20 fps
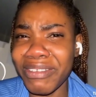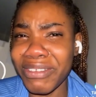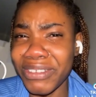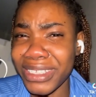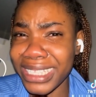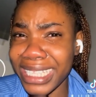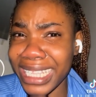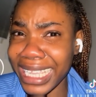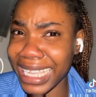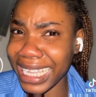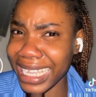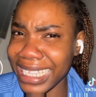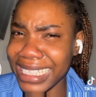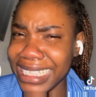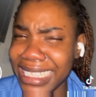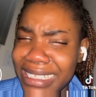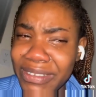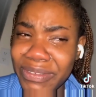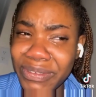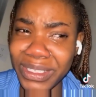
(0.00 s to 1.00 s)
feel like I
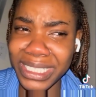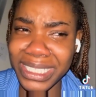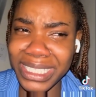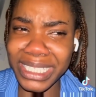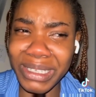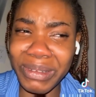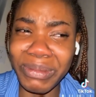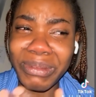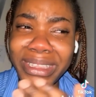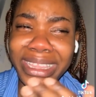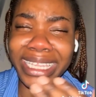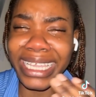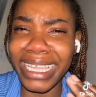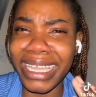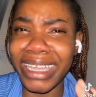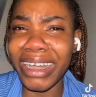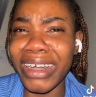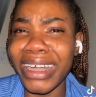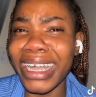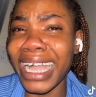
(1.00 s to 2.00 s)
live with someone I
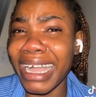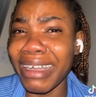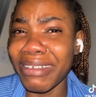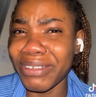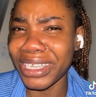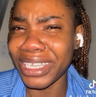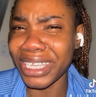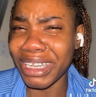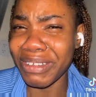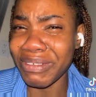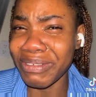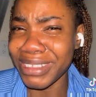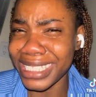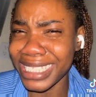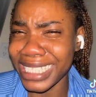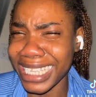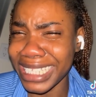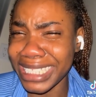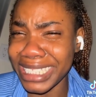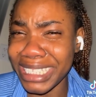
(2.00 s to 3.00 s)
can't have a
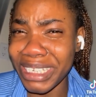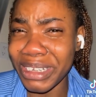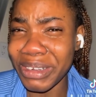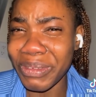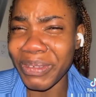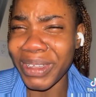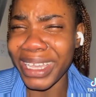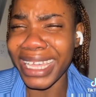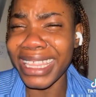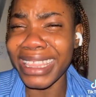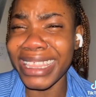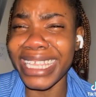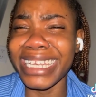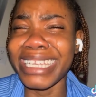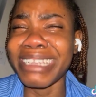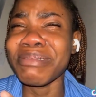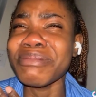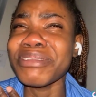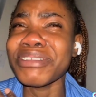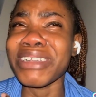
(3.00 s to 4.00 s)
conversation with, and I'm
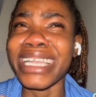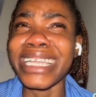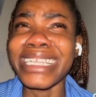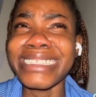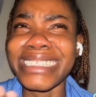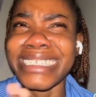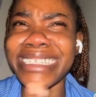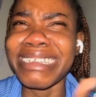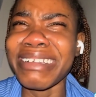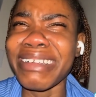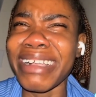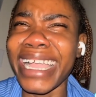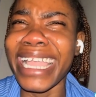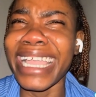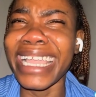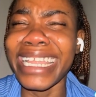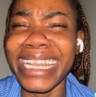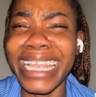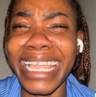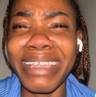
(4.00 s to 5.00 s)
trying to cry
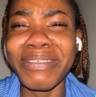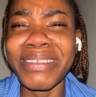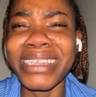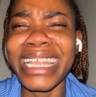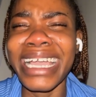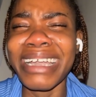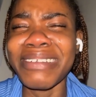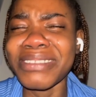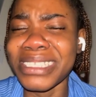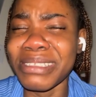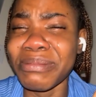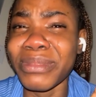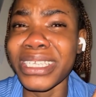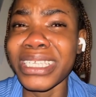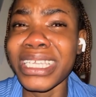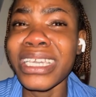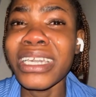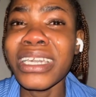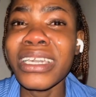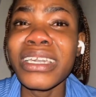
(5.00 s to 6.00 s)
and I even have to be
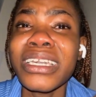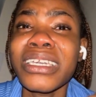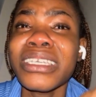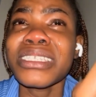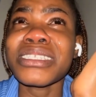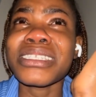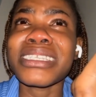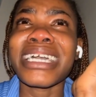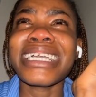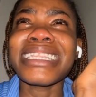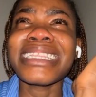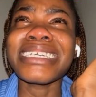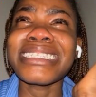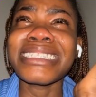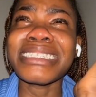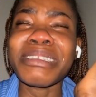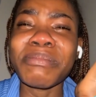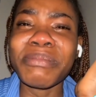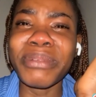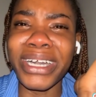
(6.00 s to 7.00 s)
silent
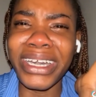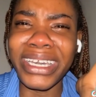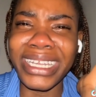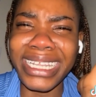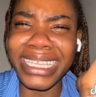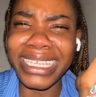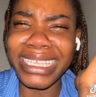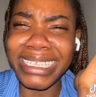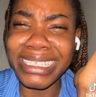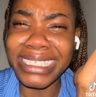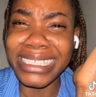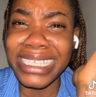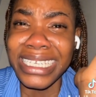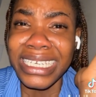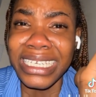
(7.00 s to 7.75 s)
about it.